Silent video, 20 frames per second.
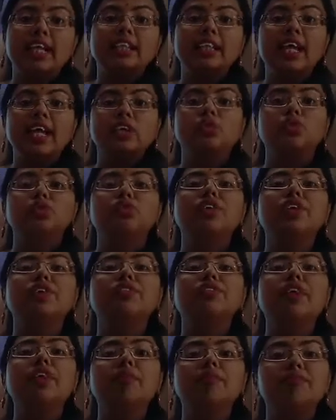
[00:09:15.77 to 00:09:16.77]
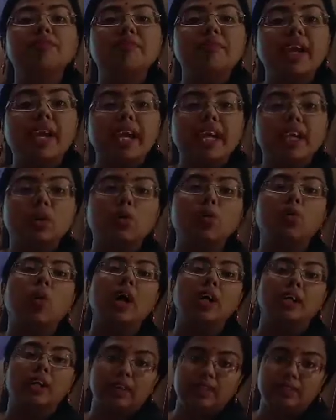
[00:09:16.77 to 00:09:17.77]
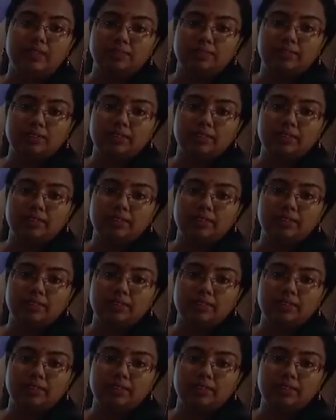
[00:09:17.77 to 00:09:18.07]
that we will make water.